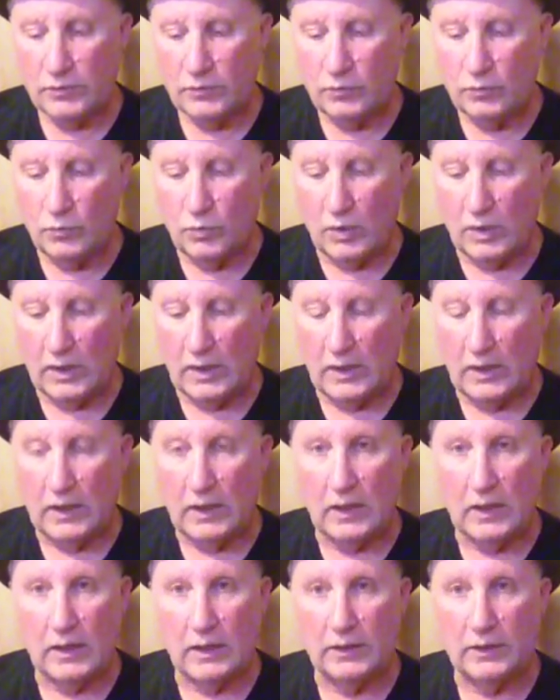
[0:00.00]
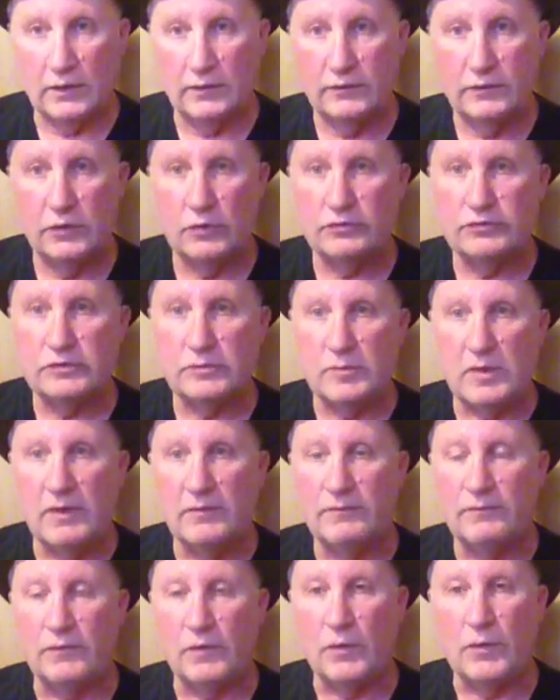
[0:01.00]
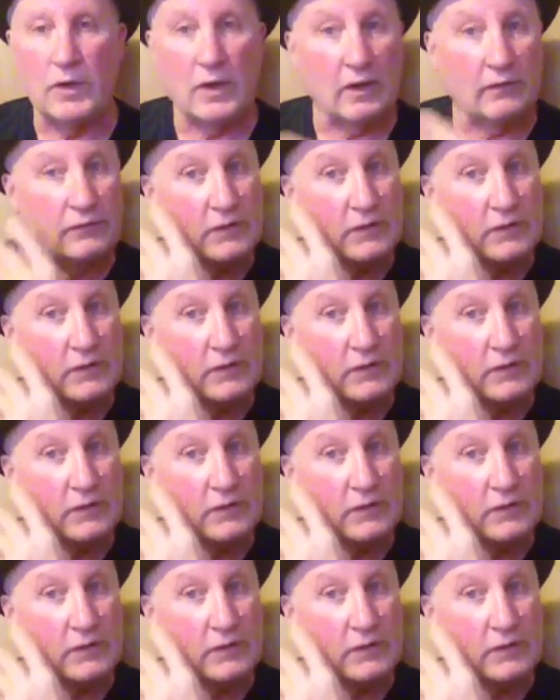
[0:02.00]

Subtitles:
to do some info here.